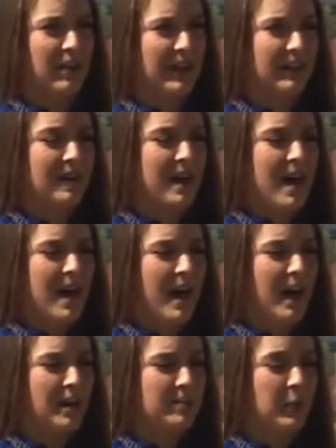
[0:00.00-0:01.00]

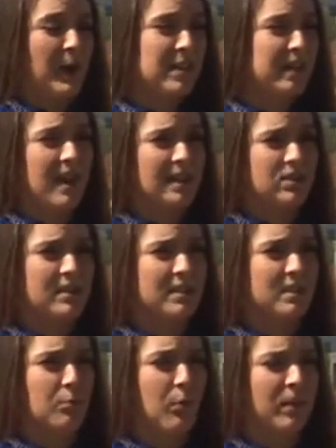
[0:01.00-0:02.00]
And so I think that's just
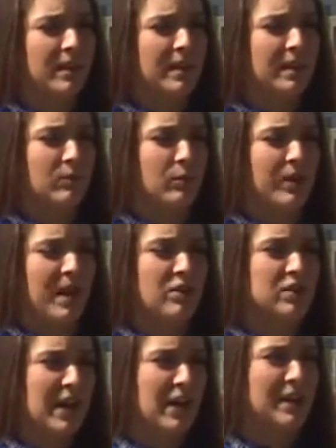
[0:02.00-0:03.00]
as important, and without
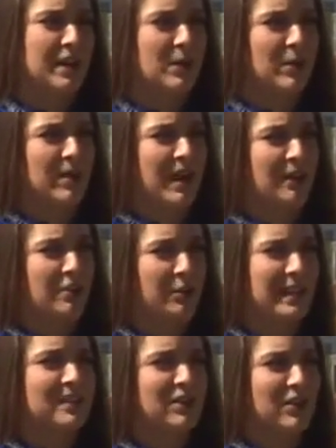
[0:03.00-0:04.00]
charity, we wouldn't have the
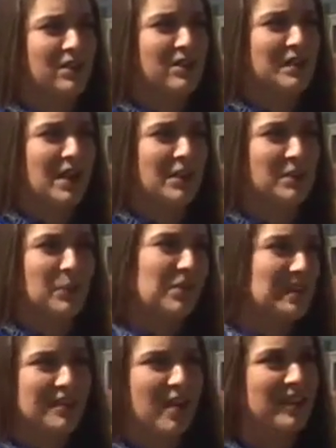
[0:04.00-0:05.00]
research to tell us what
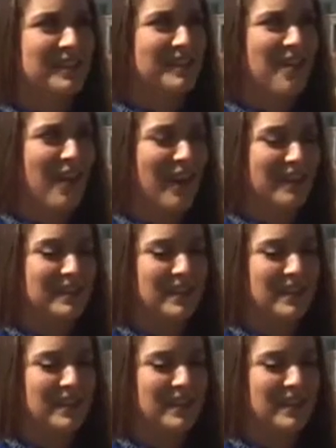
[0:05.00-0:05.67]
these causes are.